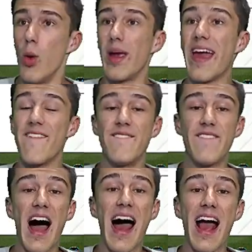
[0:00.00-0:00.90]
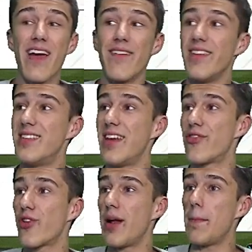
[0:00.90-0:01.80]
We get 5
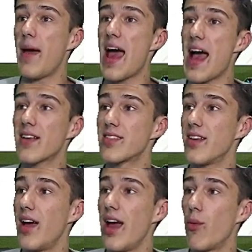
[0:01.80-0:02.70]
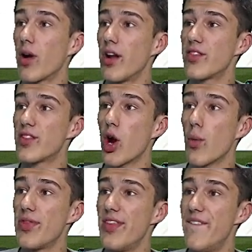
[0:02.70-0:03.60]
different packs. We're going to start
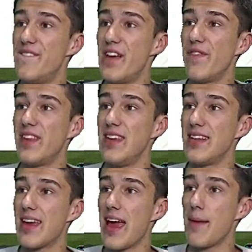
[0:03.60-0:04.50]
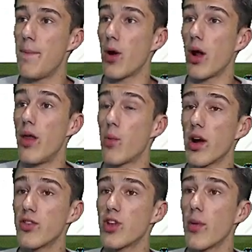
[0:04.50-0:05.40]
with the 15K, or we're going
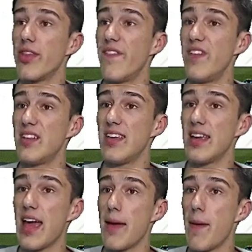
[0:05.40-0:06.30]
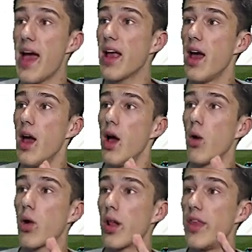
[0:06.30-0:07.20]
to start with the 15K pack.
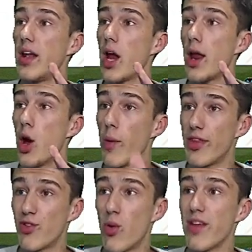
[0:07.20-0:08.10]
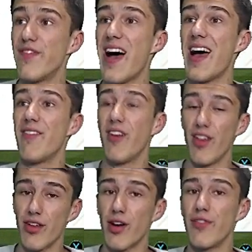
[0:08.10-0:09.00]
We're then going to go with the 25,
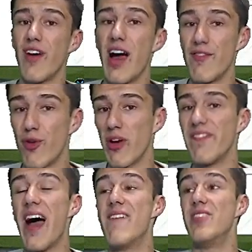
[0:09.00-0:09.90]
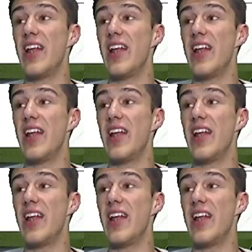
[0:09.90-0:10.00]
35, 45, then